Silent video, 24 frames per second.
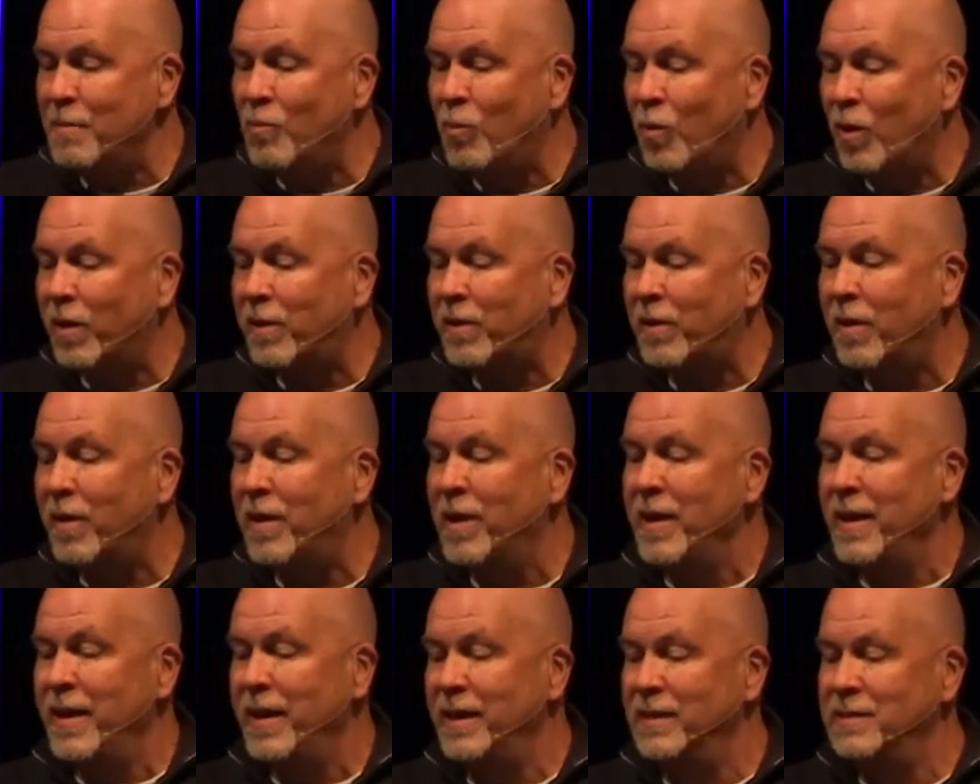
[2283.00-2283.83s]
worker
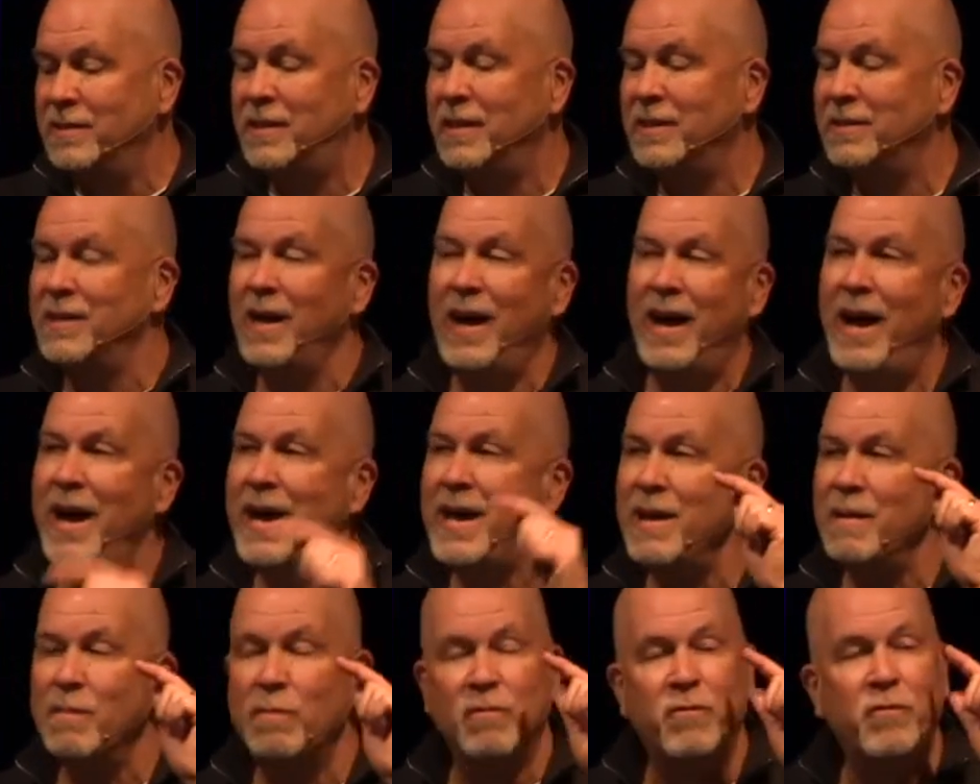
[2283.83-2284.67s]
and says, I
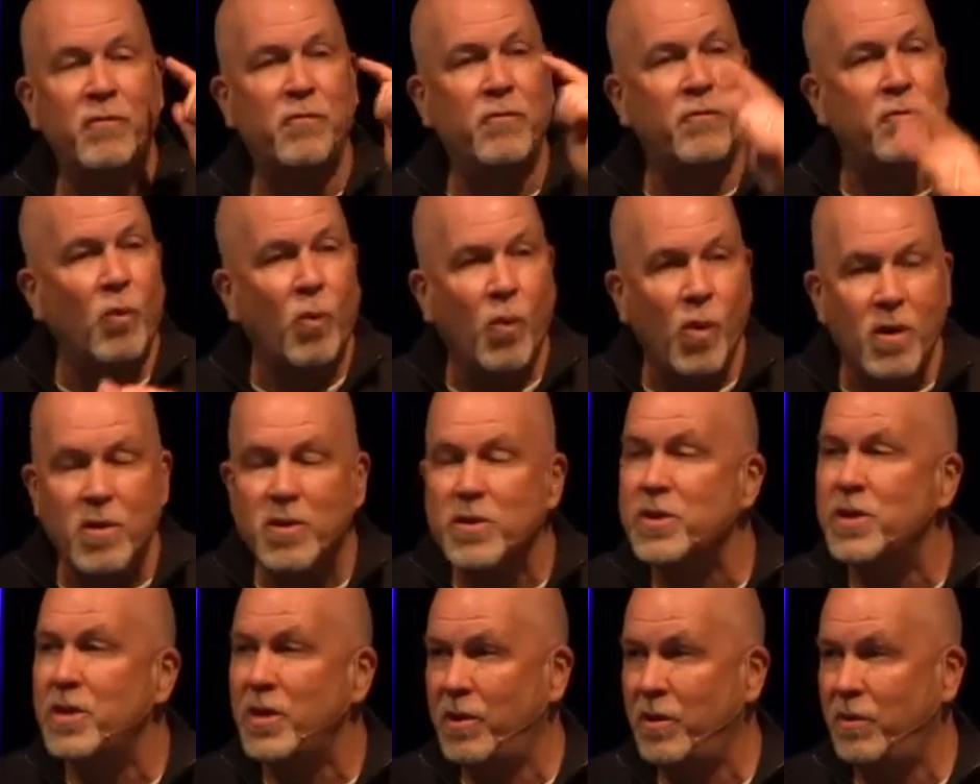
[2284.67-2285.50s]
am for
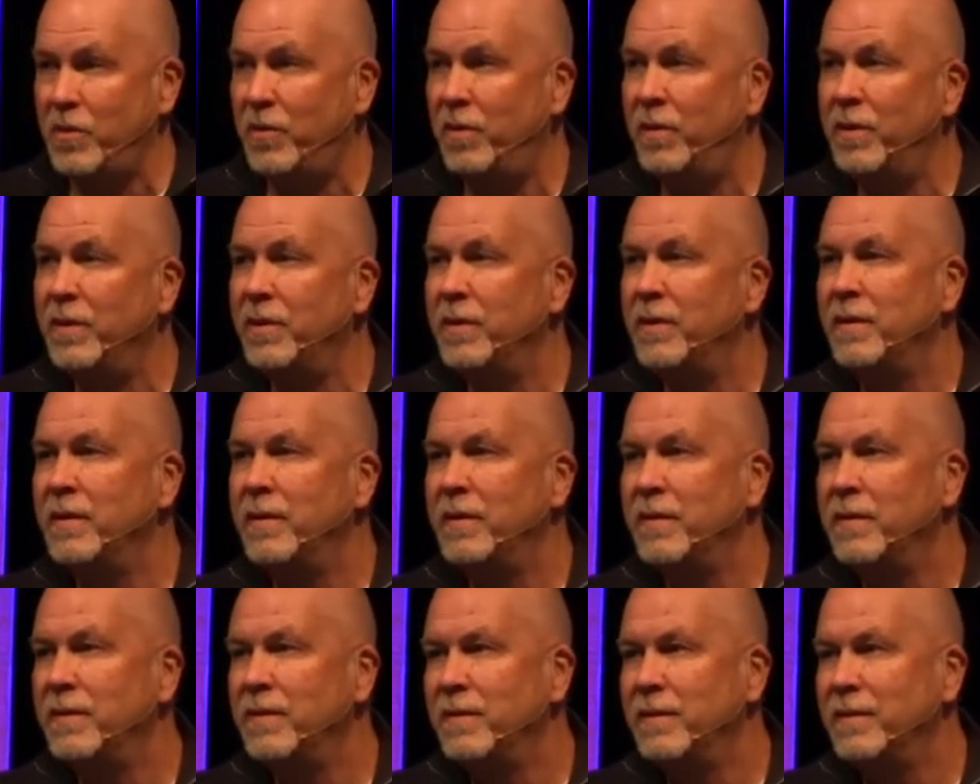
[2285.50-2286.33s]
you
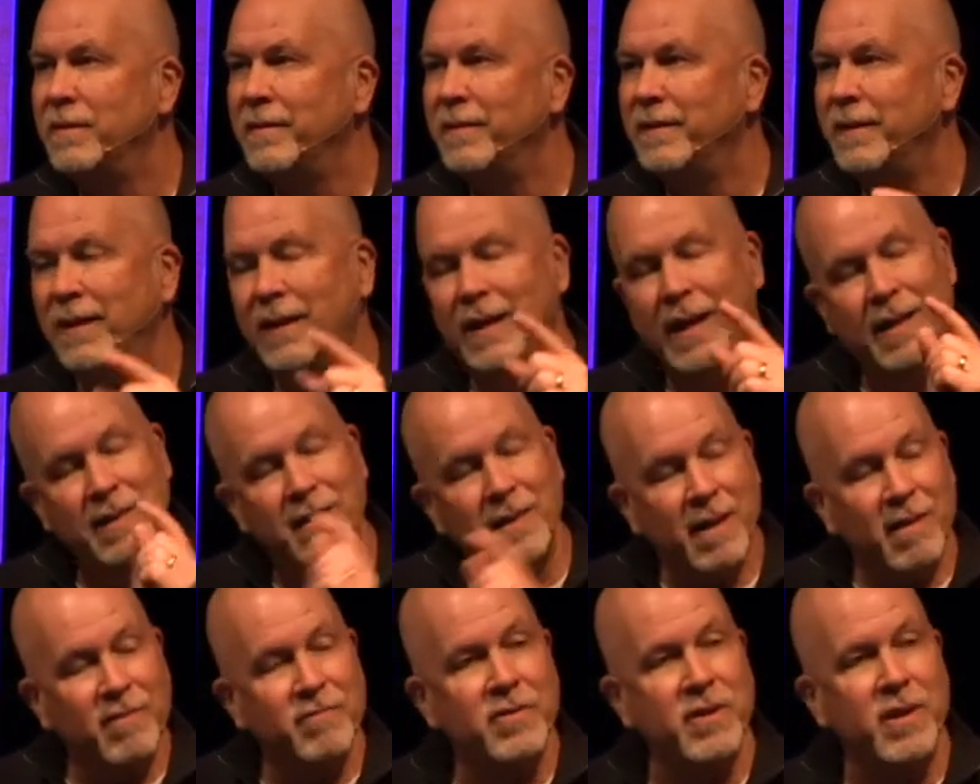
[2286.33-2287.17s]
and I
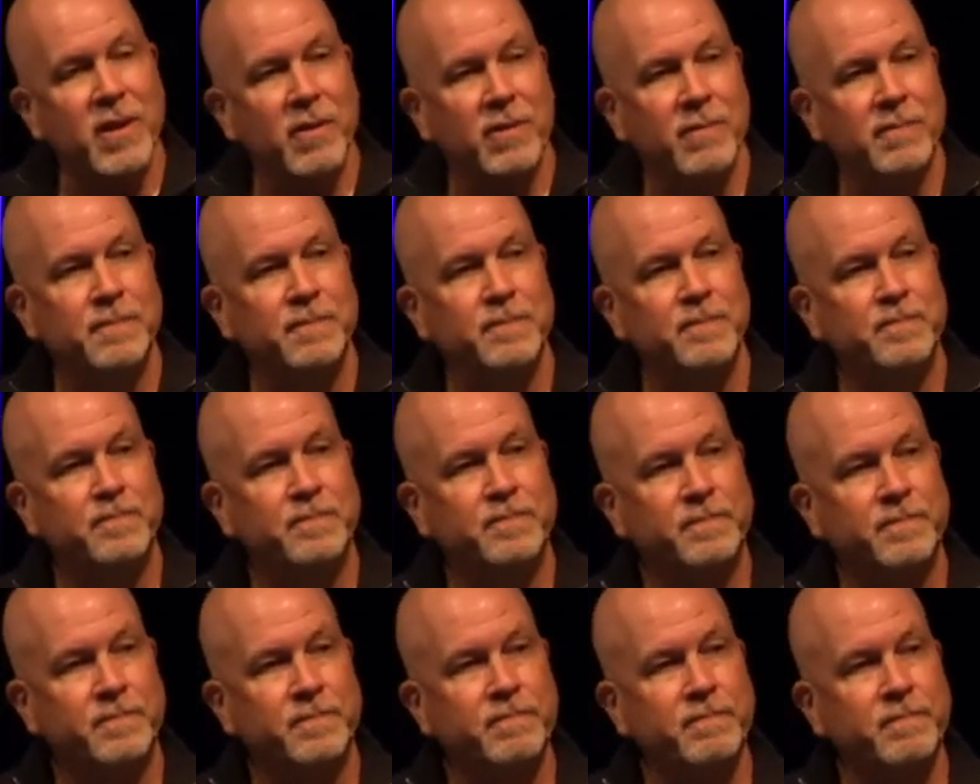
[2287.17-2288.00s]
love you.
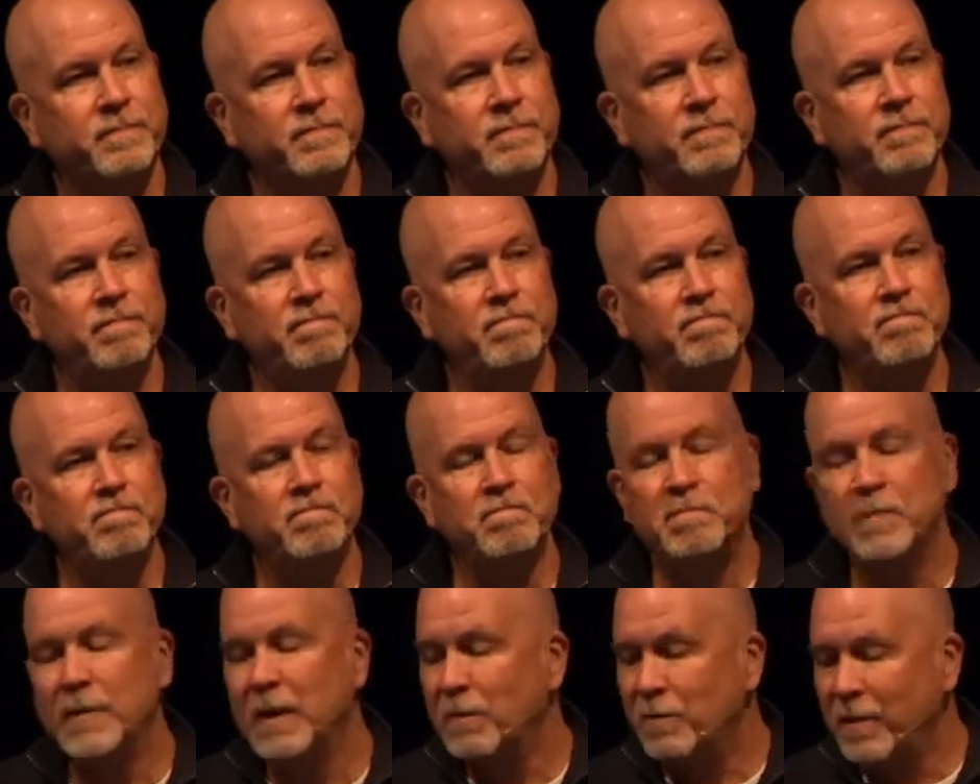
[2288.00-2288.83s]

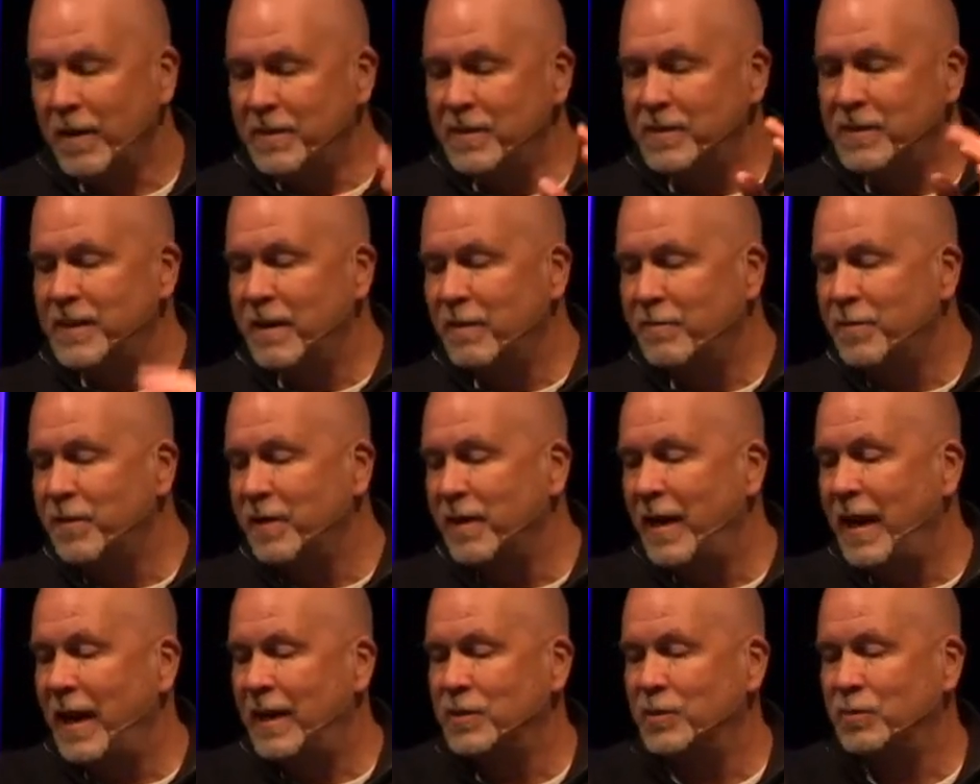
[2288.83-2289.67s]
Write this down for
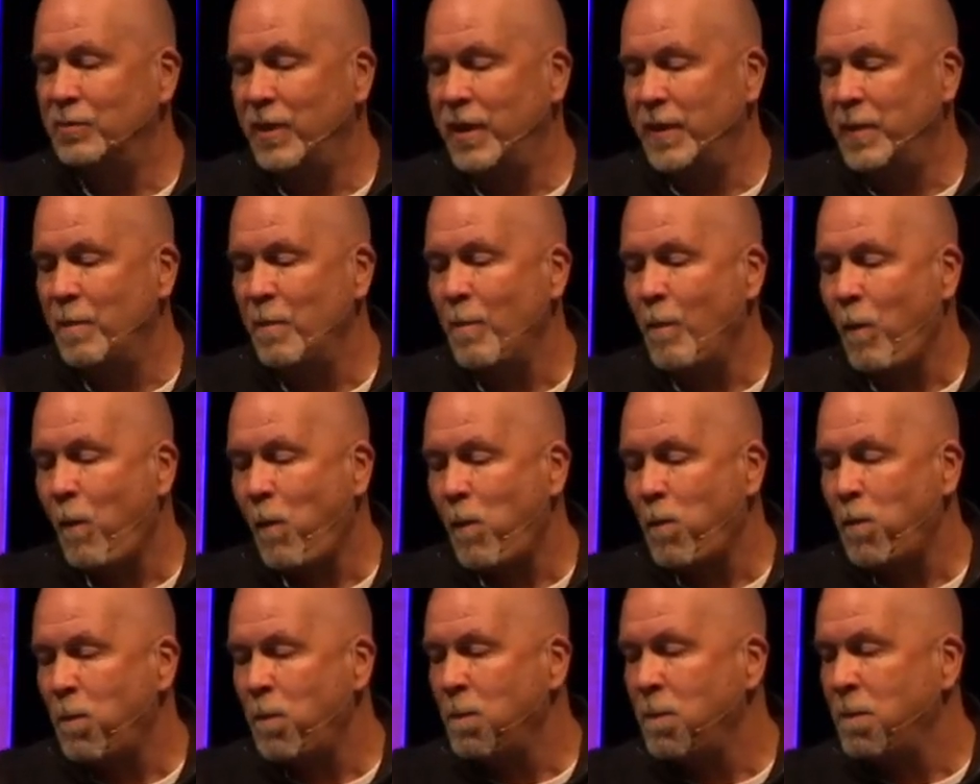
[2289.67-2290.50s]
the last one.
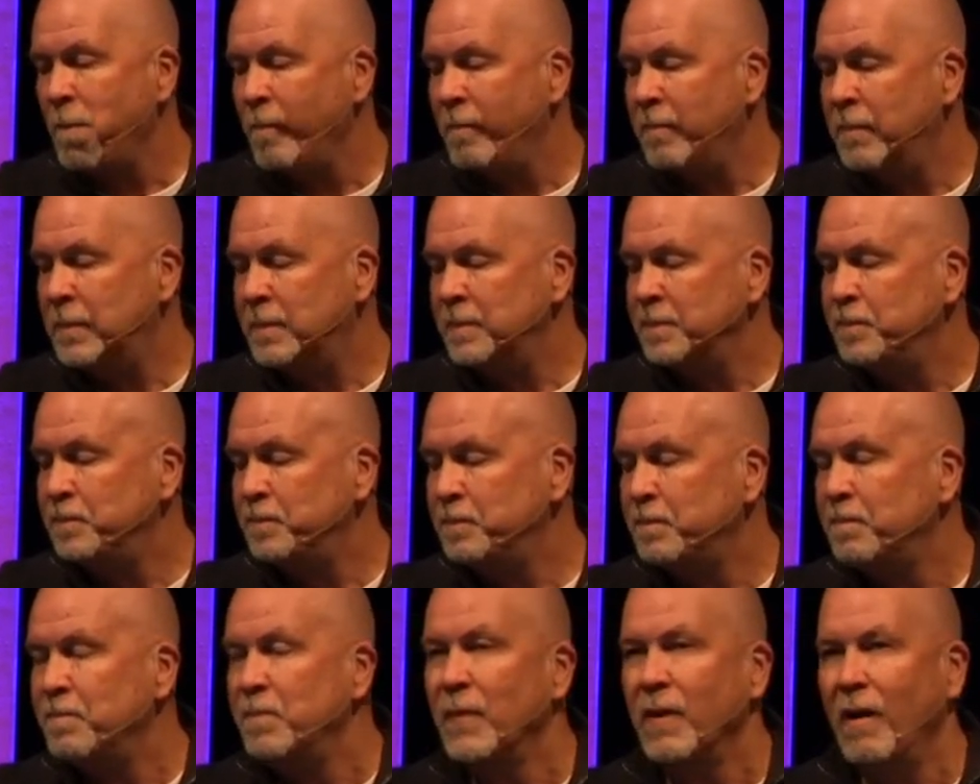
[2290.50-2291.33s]

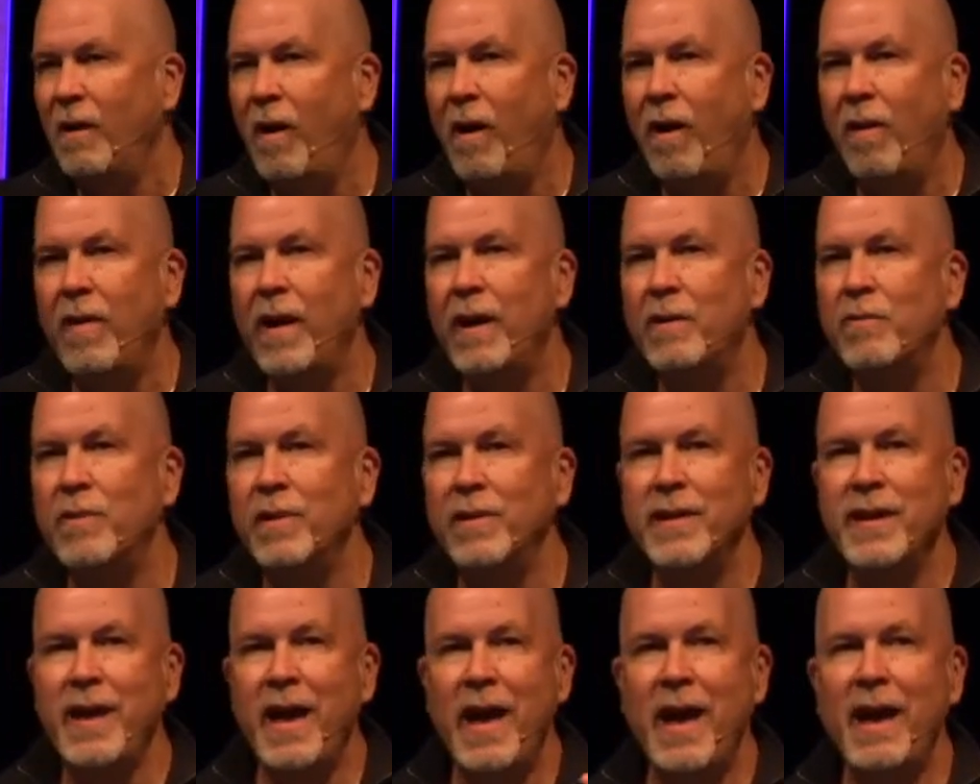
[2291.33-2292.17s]
All I
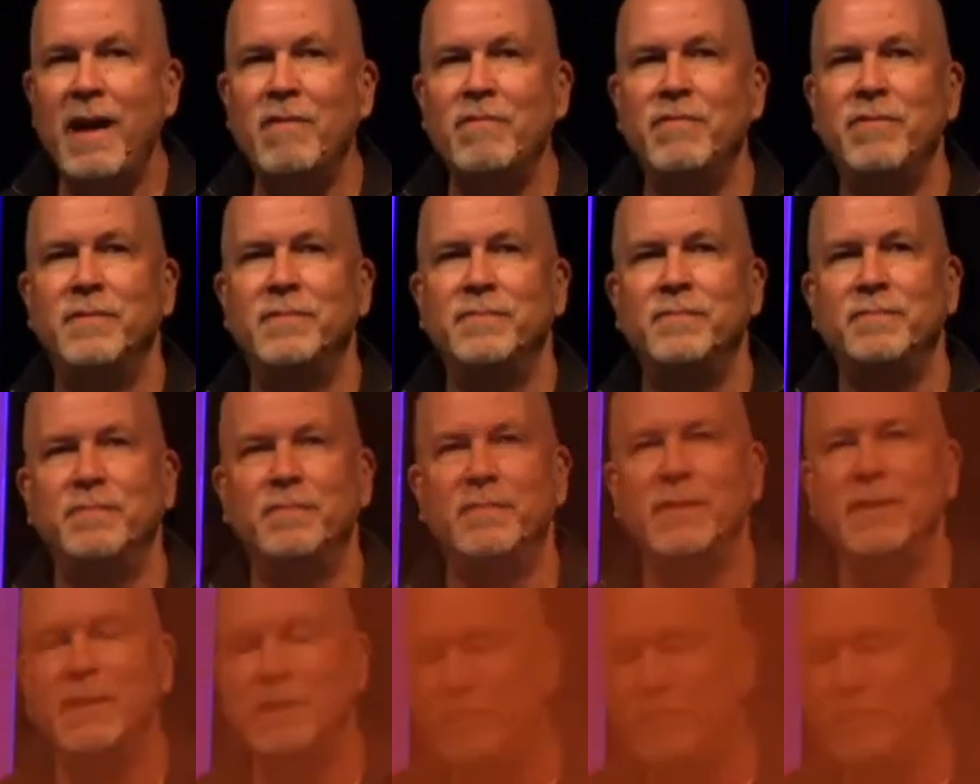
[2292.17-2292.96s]
really have is